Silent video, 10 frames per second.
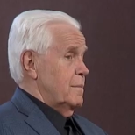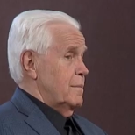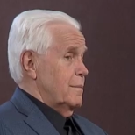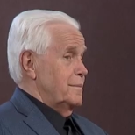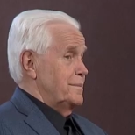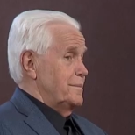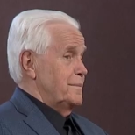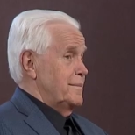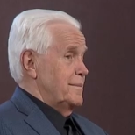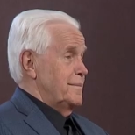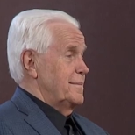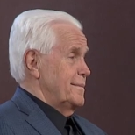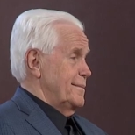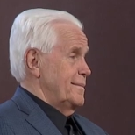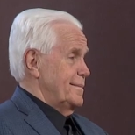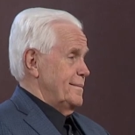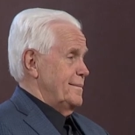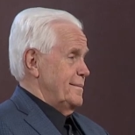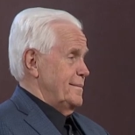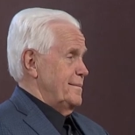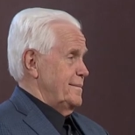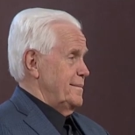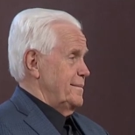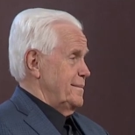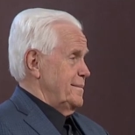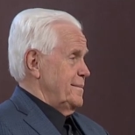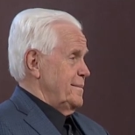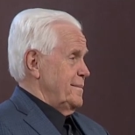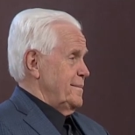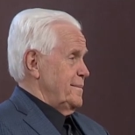Nothing is said.